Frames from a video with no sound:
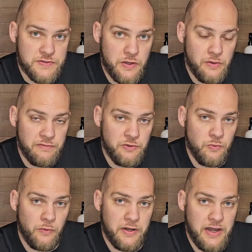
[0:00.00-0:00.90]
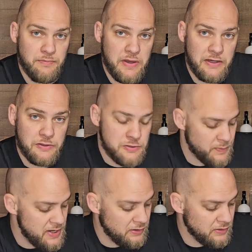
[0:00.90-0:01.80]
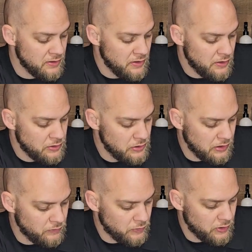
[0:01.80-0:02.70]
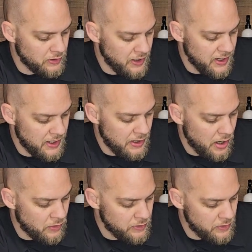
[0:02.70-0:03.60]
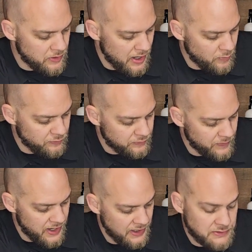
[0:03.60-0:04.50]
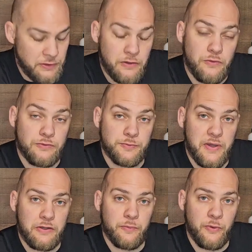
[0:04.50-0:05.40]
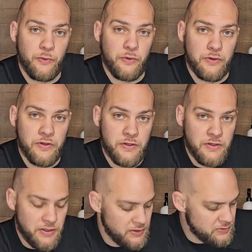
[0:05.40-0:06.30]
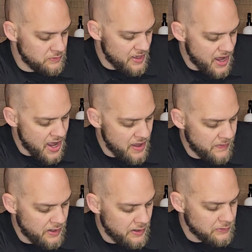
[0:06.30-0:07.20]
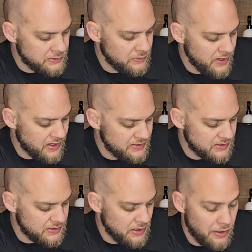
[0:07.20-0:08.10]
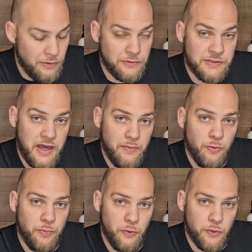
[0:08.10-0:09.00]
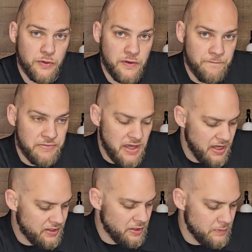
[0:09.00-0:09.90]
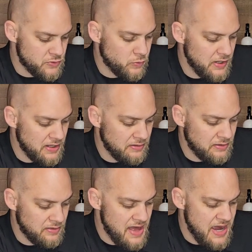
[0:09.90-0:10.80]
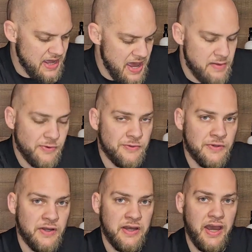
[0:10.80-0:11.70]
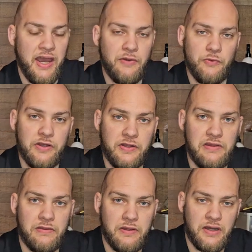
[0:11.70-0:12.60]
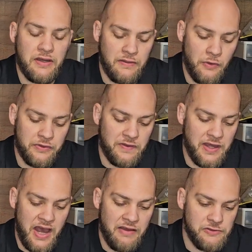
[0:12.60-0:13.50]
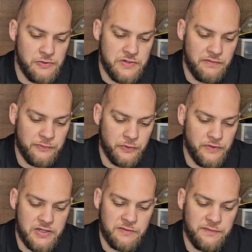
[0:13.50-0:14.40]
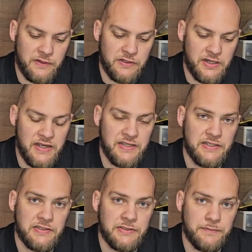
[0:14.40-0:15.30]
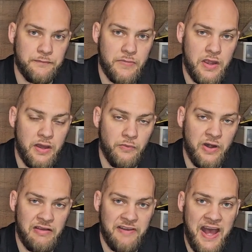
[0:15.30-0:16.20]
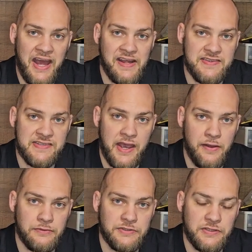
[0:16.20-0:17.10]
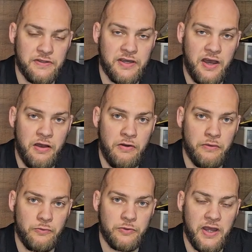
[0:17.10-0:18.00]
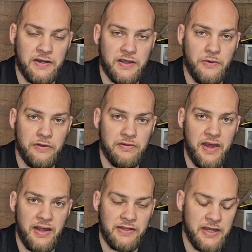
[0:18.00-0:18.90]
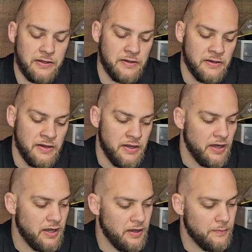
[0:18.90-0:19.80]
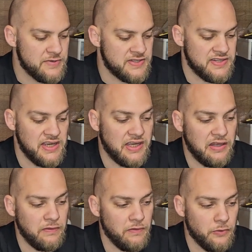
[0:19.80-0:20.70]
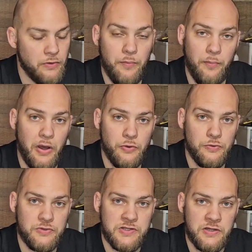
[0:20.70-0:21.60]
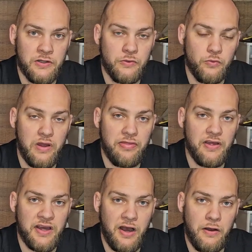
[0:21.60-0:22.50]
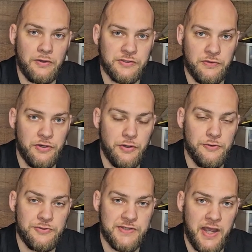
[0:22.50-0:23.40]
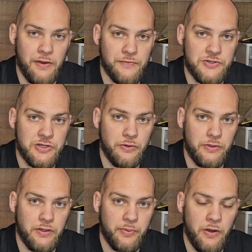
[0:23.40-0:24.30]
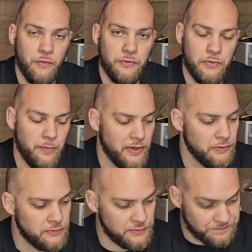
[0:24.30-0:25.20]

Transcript: So if you wanted a bigger speaker, you can run an audio cable from the external speaker port to that, and then also has an aux cable port. It comes with that cable. And really, the only thing I've used it for thus far is when I've added sounds to the call, and we'll kind of go over that later, syncing the remote with the call so the new sounds show up on the remote.